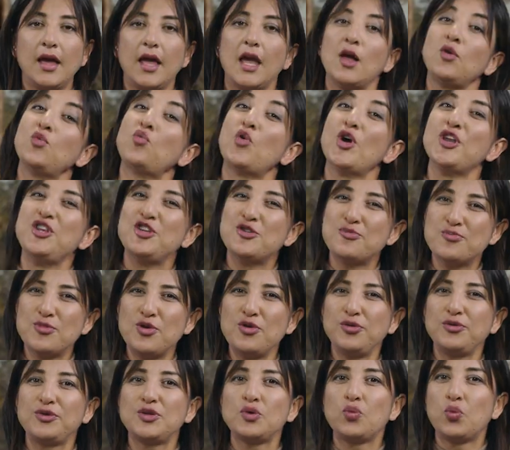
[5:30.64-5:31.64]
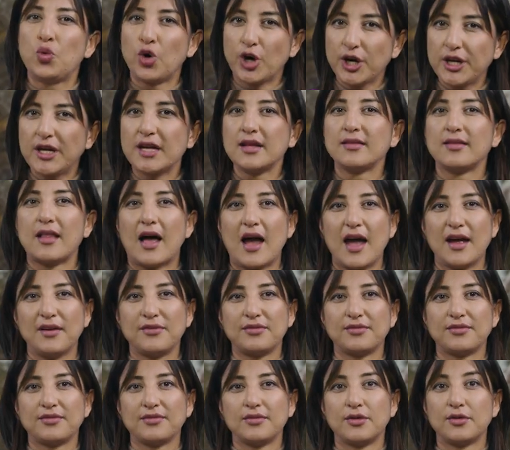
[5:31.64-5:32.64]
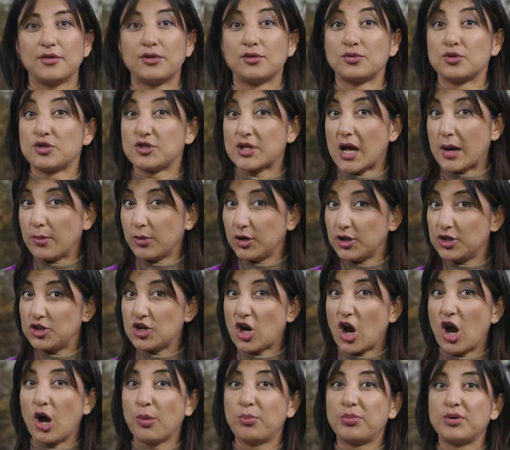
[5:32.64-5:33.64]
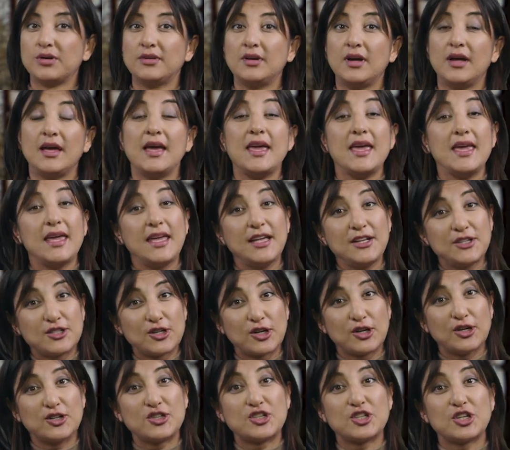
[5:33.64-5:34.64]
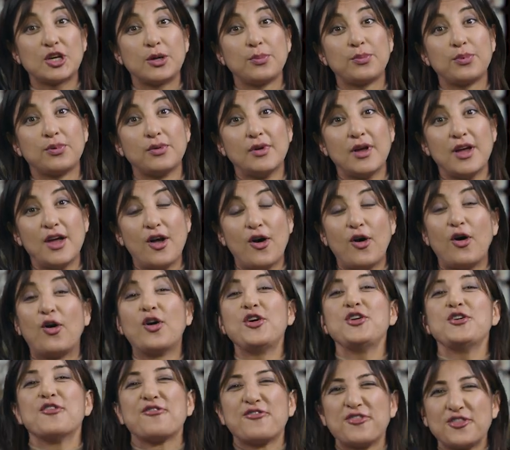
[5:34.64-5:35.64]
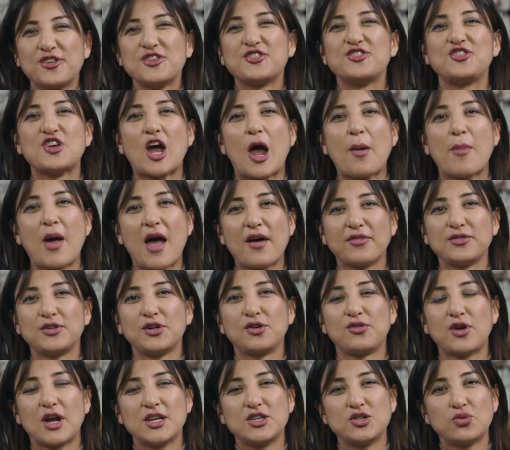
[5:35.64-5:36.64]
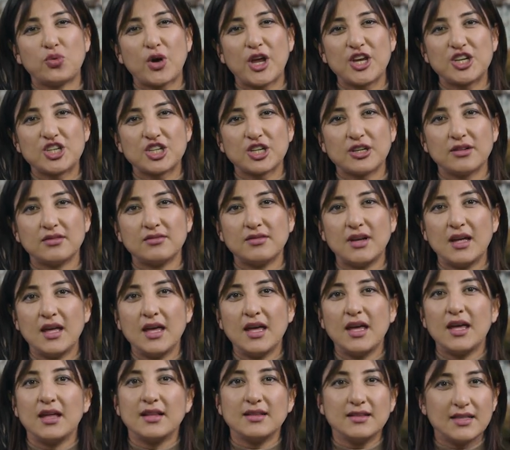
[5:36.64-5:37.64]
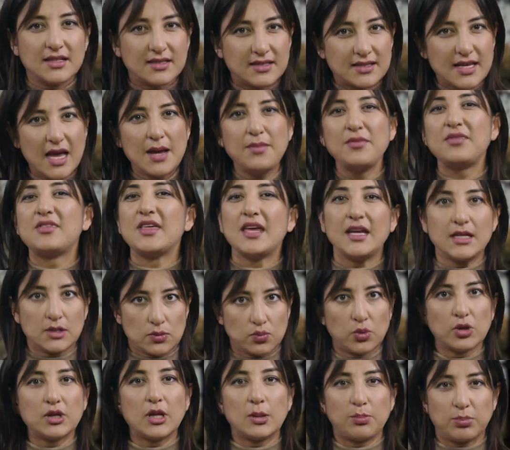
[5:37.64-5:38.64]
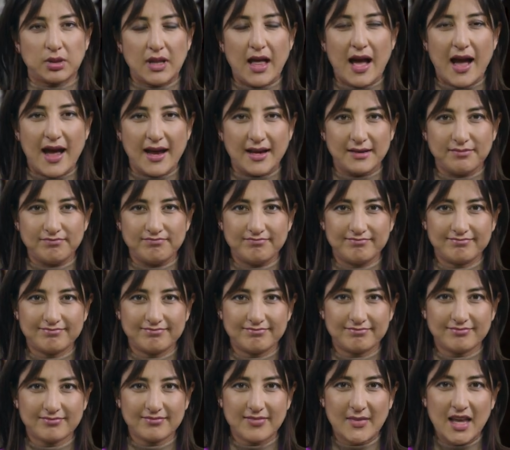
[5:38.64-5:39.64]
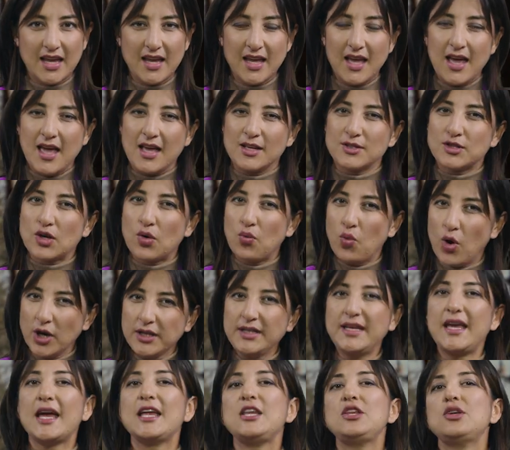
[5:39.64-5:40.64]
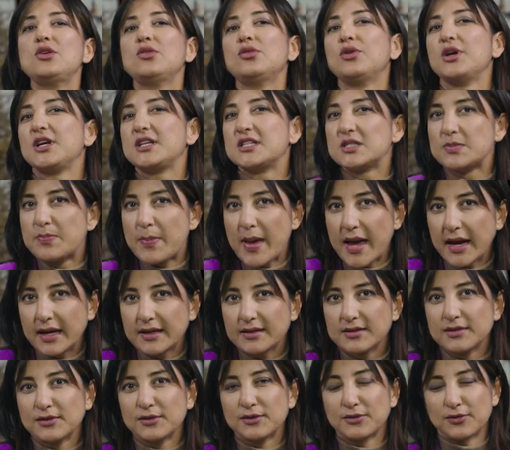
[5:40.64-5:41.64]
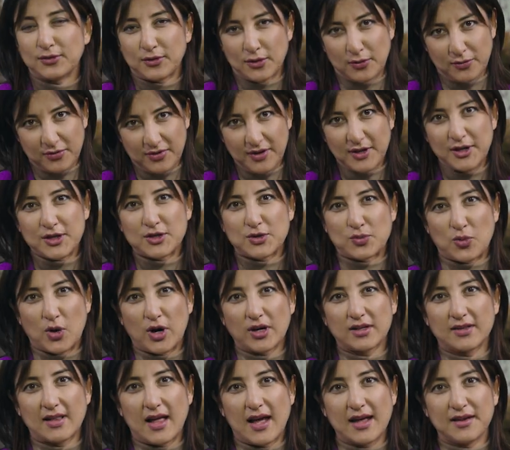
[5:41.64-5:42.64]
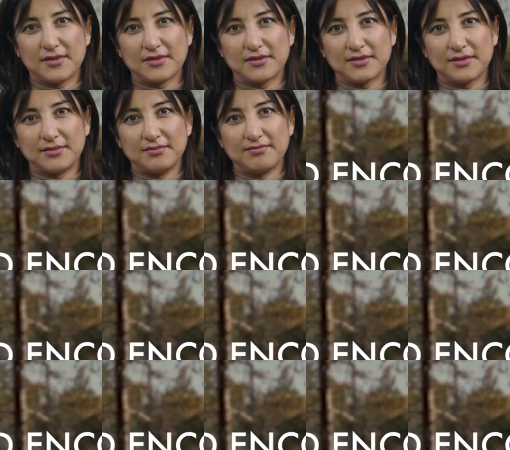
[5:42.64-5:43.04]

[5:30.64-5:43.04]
And when you move to working life through summer job, internship, or your first job after graduation, the same things will apply. So what can you expect from Finnish work life?